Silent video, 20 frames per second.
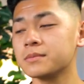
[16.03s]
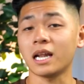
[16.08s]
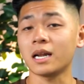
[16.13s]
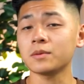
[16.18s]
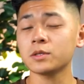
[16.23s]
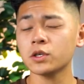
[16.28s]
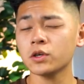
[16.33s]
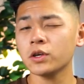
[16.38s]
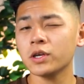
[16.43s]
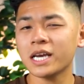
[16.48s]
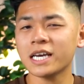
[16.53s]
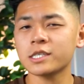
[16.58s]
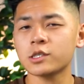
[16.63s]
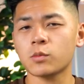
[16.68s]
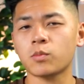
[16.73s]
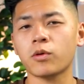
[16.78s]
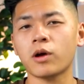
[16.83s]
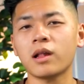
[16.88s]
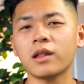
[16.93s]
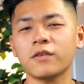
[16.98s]
And I'm sure you guys
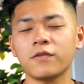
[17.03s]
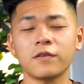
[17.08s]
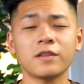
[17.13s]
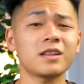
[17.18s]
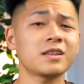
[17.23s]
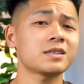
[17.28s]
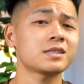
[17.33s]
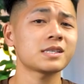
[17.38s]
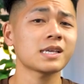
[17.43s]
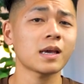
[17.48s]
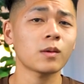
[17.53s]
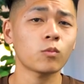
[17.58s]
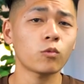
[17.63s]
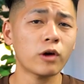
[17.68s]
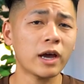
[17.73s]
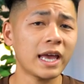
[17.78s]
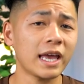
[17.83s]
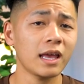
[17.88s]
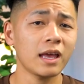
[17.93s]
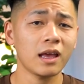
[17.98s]
are probably feeling the same
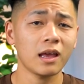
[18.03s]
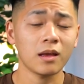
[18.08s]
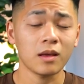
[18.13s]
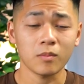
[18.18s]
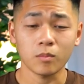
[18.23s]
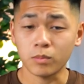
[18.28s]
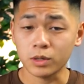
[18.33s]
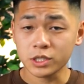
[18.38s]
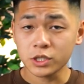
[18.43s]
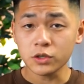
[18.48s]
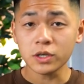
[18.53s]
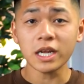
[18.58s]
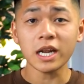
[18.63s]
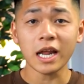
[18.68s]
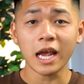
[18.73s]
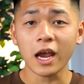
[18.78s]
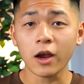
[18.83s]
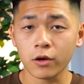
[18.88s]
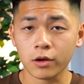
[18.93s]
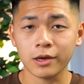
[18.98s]
way, but you need
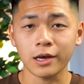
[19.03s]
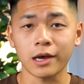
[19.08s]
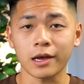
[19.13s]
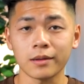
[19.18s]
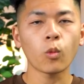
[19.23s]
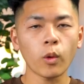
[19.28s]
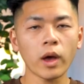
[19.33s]
a haircut.